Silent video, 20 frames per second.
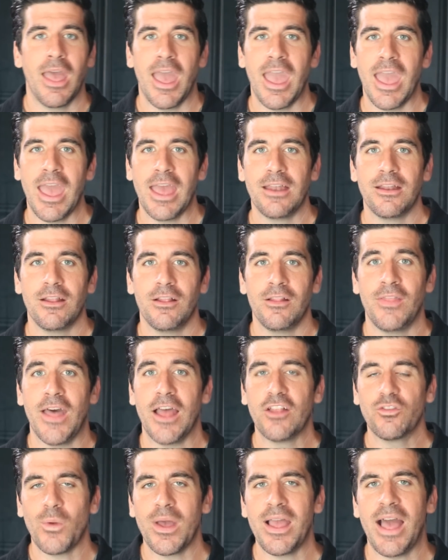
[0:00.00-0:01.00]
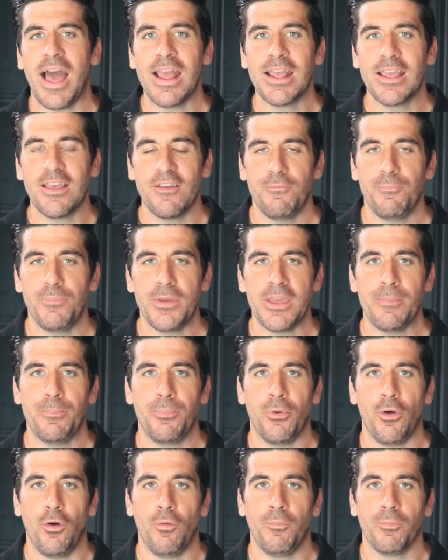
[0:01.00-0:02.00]
And that's why I give
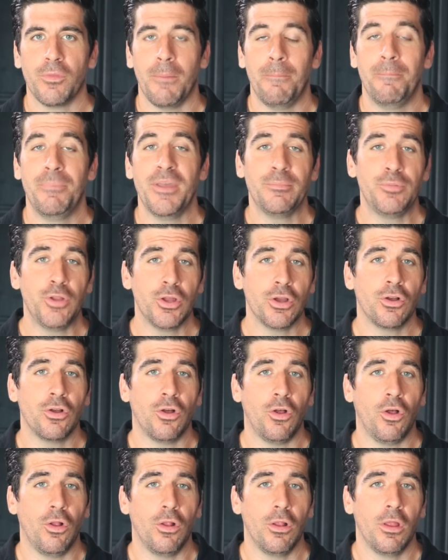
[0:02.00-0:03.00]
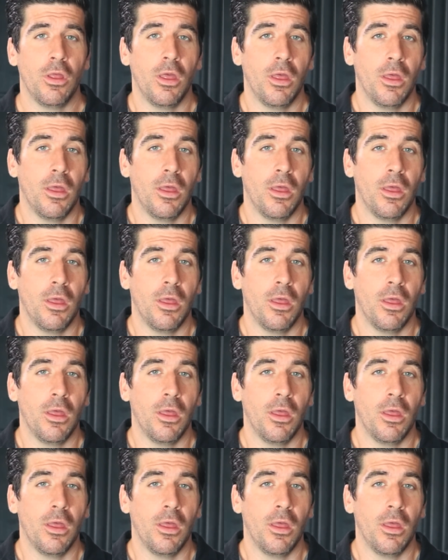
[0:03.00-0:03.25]
people biblical